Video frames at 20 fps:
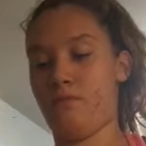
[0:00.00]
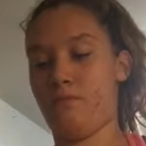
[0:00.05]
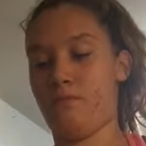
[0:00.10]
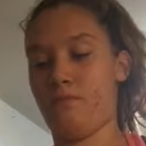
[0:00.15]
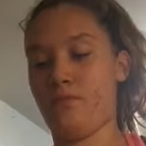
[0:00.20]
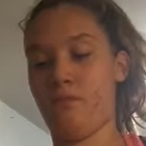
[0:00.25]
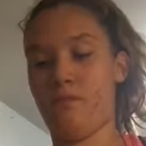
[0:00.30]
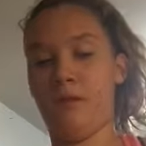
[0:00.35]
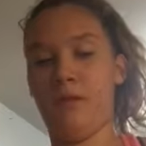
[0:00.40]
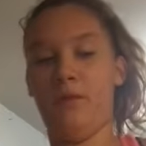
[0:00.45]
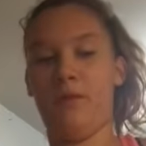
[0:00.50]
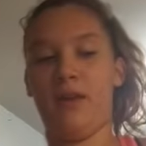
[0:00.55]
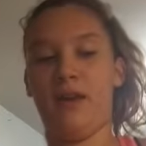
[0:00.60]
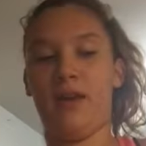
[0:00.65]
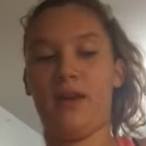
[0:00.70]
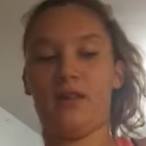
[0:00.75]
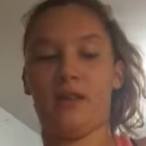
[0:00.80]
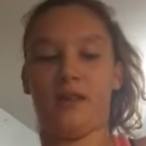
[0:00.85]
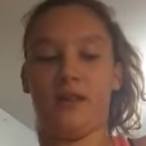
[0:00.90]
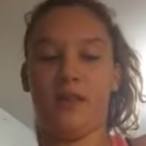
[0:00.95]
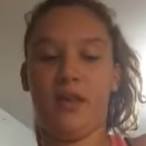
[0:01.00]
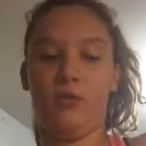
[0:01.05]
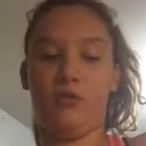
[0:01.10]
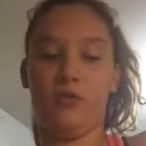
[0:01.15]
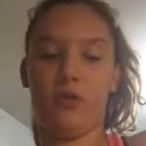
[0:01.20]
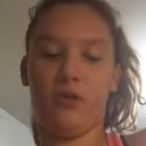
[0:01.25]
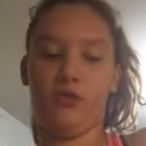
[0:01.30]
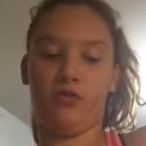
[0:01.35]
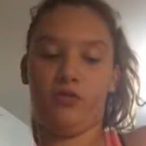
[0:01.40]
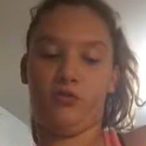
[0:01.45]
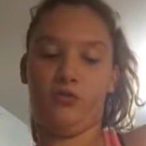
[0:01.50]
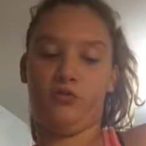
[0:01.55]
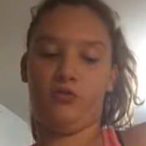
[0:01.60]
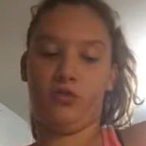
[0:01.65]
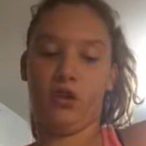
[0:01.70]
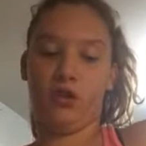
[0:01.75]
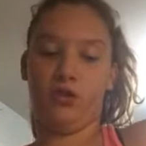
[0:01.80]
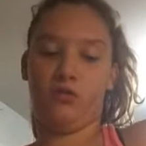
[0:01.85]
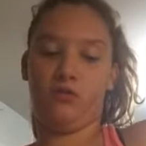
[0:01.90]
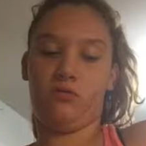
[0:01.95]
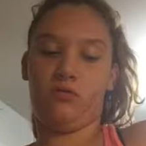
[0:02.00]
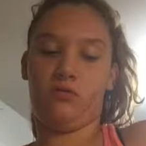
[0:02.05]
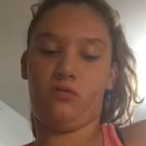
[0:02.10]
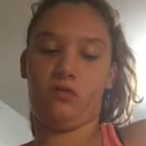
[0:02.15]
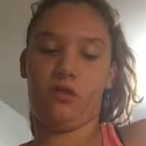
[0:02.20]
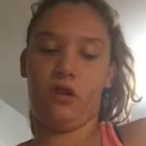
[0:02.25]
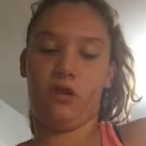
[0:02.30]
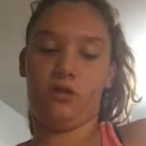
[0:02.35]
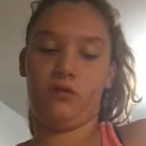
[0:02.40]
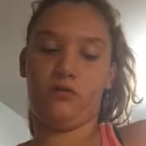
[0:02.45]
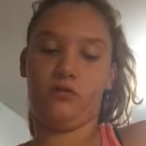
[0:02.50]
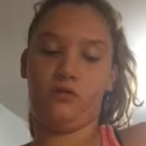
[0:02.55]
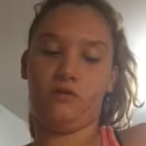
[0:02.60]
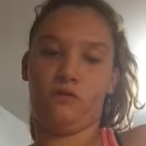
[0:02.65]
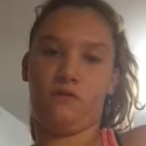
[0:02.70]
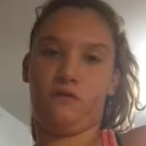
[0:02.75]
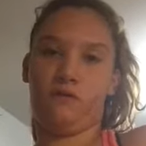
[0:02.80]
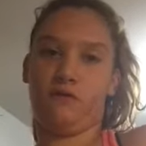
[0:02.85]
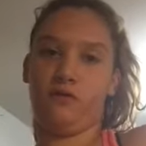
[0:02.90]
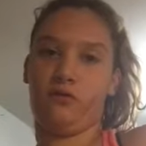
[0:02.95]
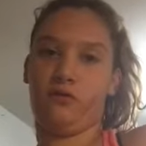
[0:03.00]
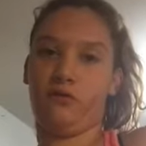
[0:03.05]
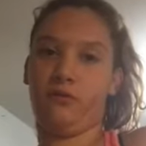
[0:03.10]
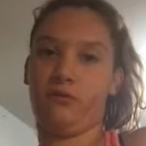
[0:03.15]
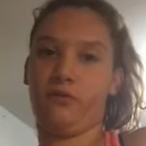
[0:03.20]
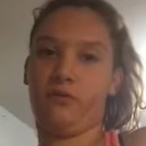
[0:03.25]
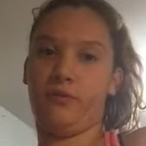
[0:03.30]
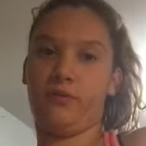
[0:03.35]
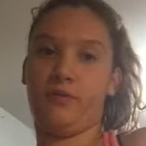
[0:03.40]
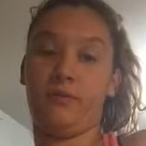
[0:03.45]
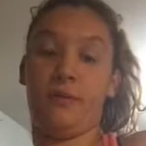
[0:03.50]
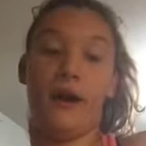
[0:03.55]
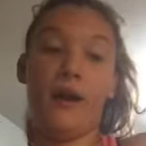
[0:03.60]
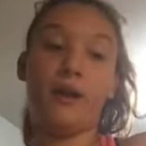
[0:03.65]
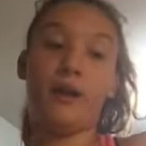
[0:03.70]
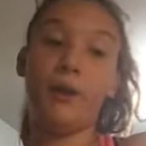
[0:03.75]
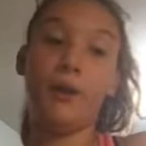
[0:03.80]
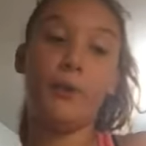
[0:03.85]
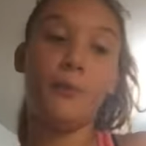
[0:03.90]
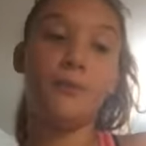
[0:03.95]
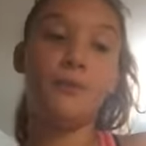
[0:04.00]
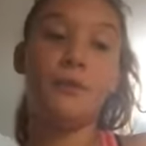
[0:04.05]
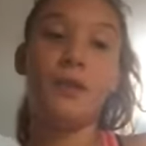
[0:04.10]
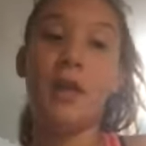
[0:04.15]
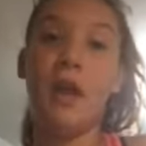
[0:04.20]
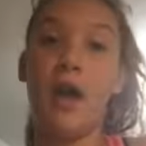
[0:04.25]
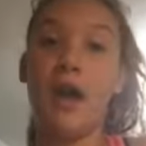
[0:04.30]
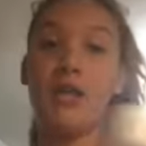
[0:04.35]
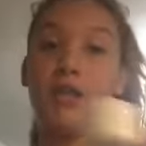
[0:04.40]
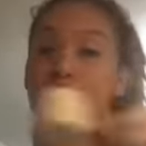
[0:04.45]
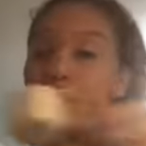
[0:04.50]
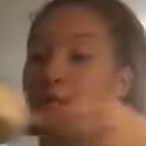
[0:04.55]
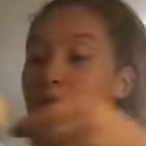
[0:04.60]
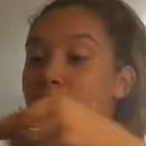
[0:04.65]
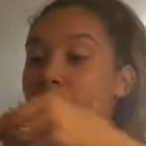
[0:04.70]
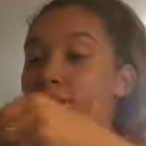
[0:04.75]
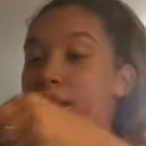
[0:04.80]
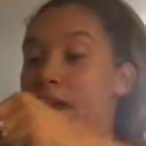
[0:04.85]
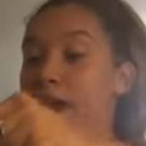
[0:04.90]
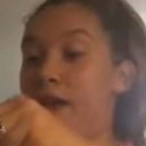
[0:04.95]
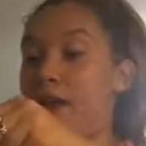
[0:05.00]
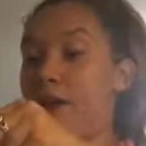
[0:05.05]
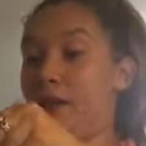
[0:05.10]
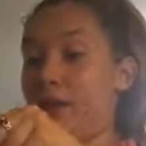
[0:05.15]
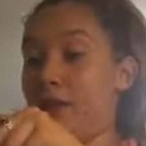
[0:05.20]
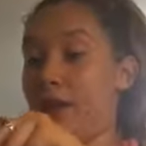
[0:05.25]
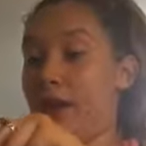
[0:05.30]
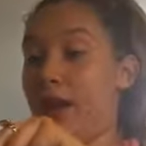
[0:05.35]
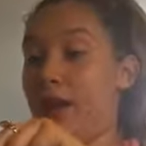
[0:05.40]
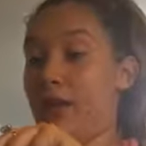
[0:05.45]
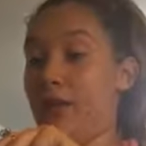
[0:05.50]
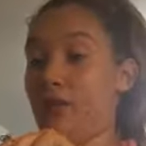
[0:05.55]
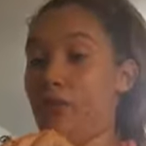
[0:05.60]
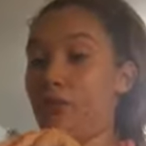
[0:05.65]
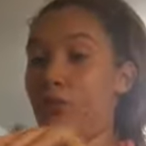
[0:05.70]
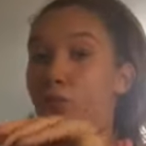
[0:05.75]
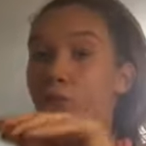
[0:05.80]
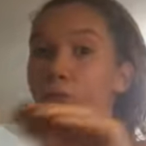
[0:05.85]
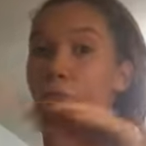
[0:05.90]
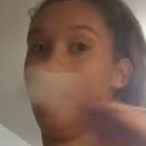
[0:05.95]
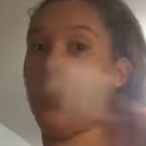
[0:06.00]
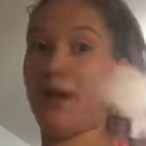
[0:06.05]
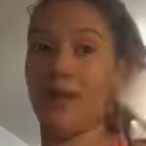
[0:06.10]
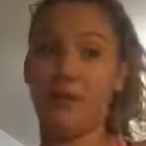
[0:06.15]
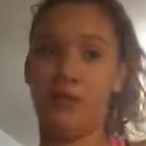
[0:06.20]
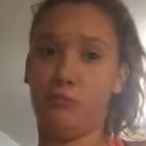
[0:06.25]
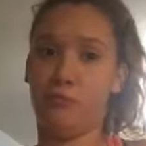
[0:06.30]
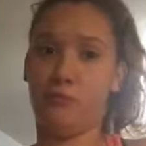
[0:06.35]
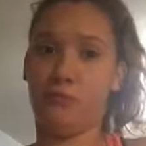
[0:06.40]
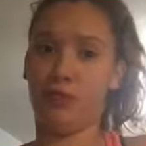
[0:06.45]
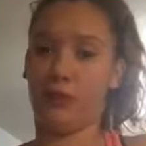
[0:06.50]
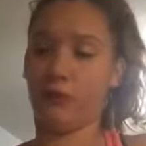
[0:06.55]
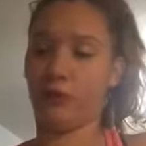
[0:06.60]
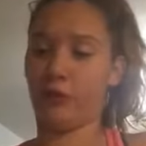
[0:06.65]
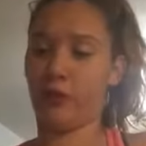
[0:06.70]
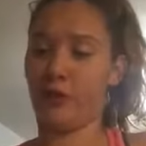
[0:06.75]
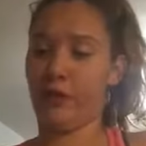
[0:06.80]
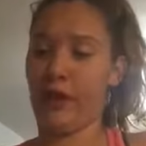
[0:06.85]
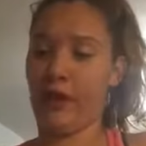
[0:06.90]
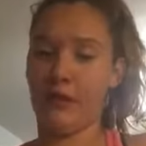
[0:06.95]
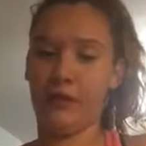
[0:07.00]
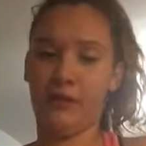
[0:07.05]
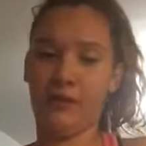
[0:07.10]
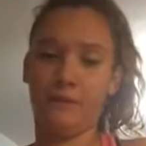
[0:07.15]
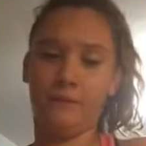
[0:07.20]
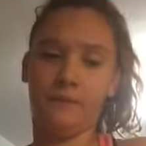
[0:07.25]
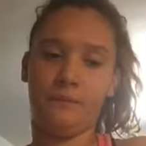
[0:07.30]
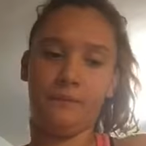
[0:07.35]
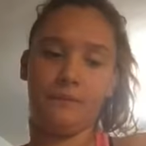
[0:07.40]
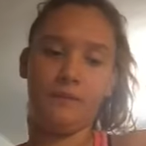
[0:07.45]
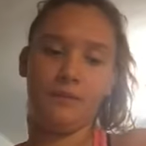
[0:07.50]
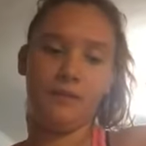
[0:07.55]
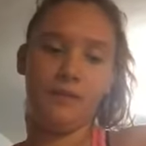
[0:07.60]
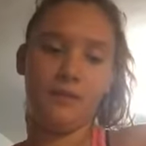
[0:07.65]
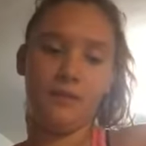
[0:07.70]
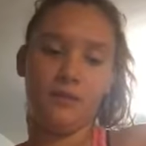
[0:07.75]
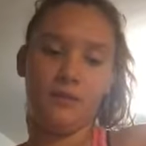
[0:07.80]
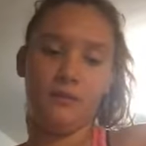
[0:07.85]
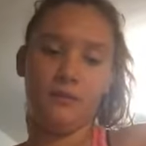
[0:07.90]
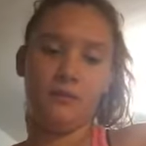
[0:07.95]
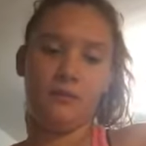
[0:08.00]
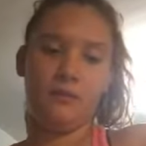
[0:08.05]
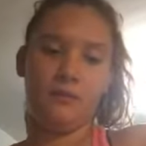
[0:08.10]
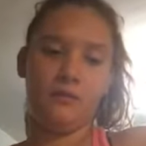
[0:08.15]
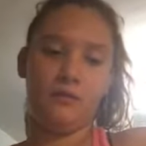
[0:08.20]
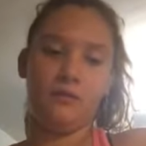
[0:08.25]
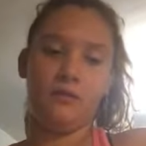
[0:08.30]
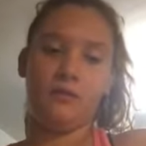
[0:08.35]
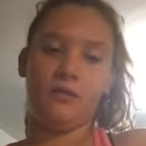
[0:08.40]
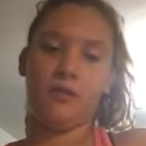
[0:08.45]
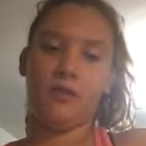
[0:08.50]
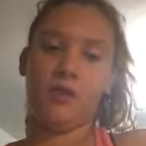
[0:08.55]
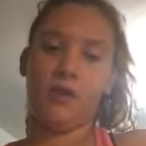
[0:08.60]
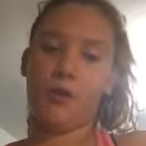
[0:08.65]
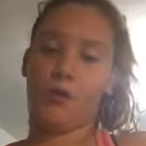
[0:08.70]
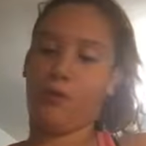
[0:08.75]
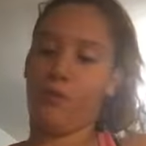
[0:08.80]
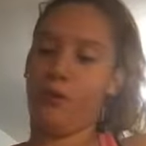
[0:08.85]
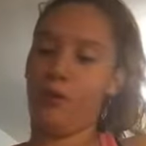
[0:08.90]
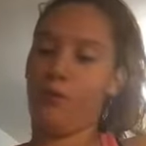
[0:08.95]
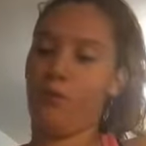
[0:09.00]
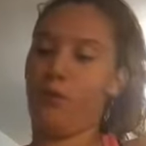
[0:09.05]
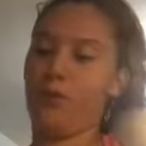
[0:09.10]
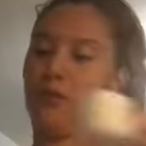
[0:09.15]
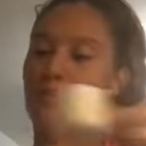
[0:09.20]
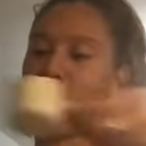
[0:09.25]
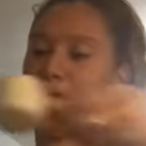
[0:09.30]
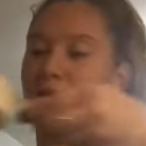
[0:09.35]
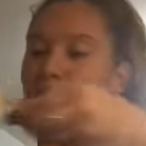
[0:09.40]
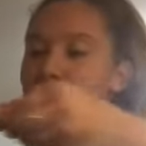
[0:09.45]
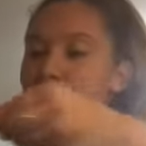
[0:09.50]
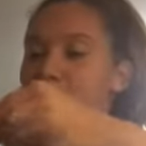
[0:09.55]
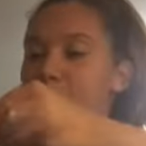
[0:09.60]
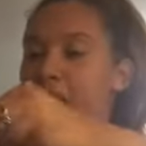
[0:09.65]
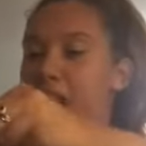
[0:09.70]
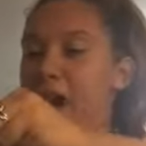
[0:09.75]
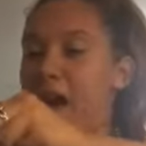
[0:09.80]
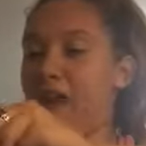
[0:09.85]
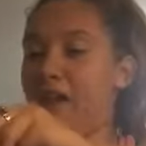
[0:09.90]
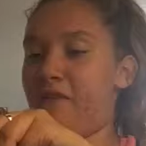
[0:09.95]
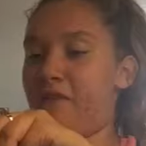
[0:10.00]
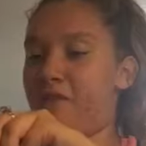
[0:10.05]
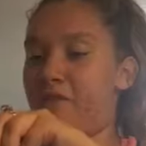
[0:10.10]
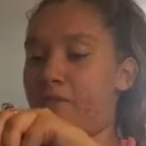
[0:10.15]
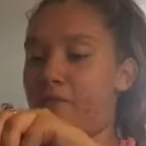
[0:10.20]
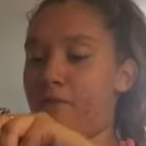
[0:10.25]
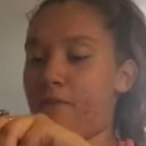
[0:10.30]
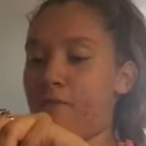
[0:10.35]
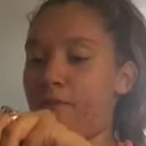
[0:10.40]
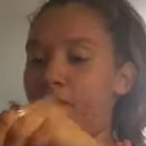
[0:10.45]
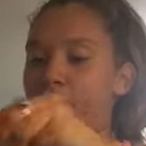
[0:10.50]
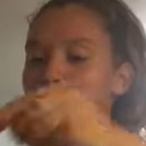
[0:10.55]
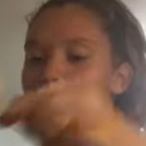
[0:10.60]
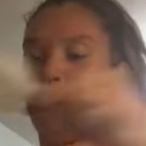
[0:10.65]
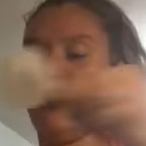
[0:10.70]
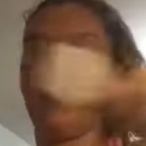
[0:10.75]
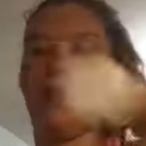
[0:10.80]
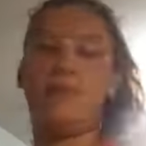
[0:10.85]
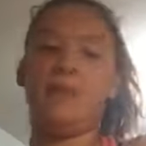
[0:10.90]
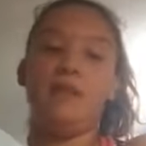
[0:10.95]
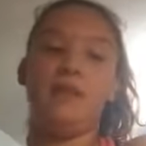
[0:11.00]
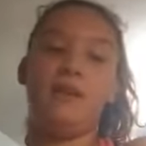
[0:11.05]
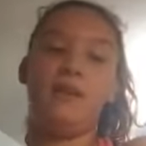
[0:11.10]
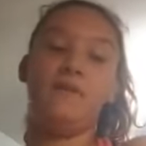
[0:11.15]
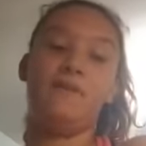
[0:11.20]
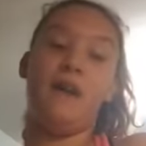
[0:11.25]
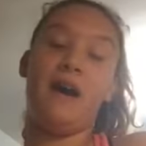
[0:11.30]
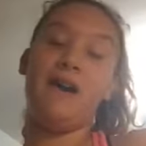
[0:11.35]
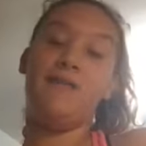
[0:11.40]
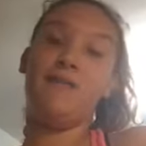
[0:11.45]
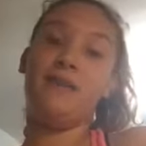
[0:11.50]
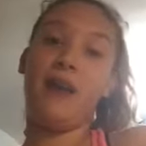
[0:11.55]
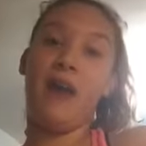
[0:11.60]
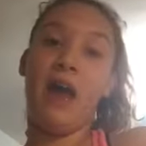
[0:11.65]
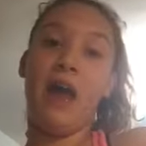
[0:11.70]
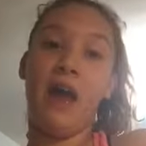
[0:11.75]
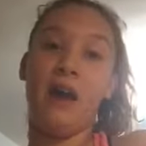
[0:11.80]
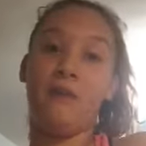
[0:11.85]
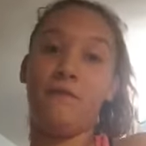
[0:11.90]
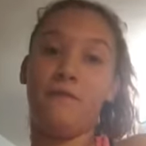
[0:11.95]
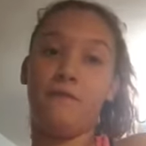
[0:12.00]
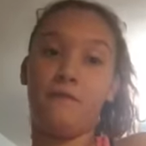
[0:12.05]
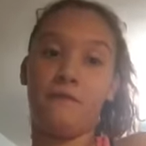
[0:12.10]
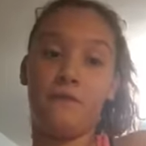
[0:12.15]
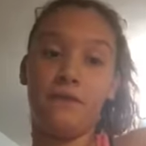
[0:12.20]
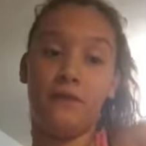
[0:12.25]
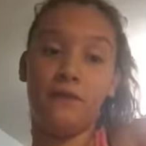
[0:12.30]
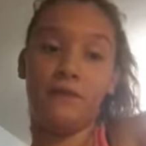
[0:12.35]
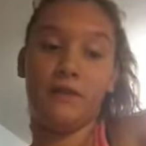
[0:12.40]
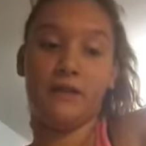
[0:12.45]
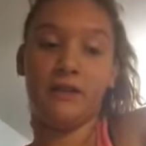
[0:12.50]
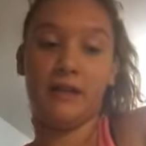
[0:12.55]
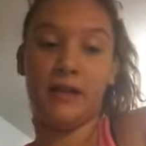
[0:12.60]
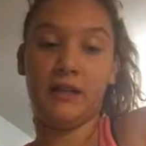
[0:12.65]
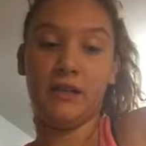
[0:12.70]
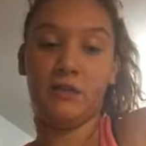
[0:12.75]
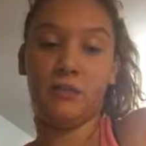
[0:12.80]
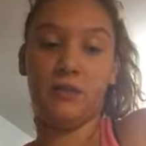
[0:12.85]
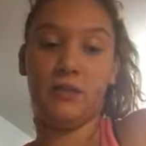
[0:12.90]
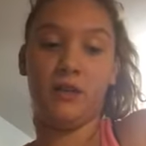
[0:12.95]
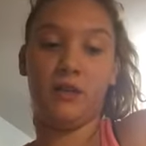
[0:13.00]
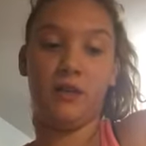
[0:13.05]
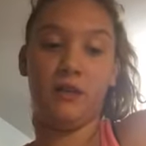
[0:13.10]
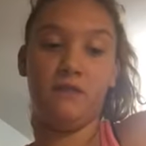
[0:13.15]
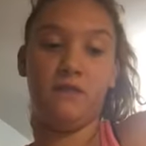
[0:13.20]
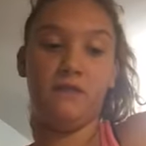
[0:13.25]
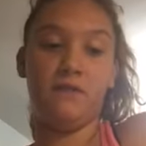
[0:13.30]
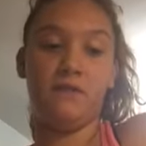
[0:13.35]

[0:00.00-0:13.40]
but maybe I guess they wanted you to like not use full scoops, but I don't know. I just think that 8 is way too much for a gallon. So we stick to 5, maybe 5.5 if it's not sweet enough.